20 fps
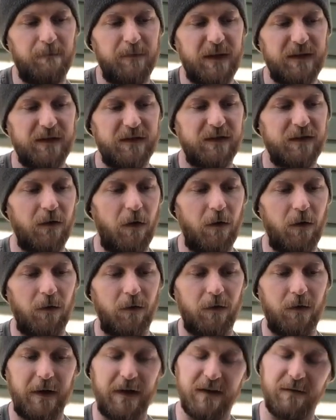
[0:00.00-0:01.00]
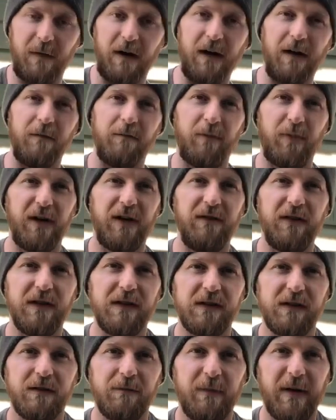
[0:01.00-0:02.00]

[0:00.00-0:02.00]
sole as my previous